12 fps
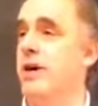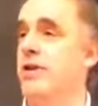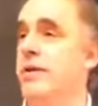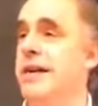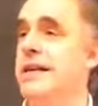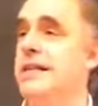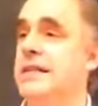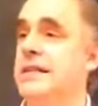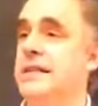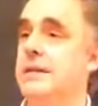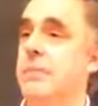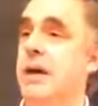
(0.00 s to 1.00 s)
whether it
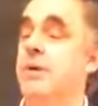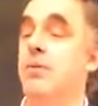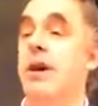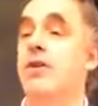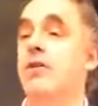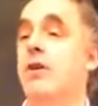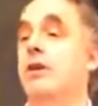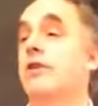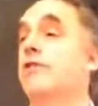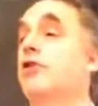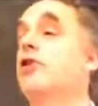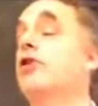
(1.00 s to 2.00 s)
isn't, and maybe whether or not the
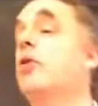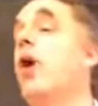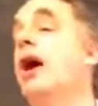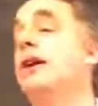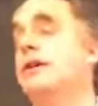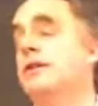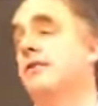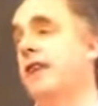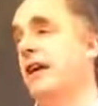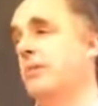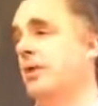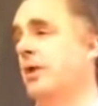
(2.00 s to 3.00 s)
food you want is
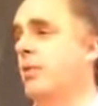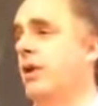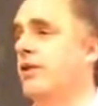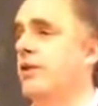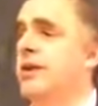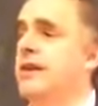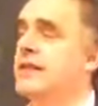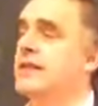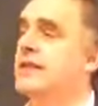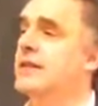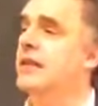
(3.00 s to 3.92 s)
available and whether it isn't.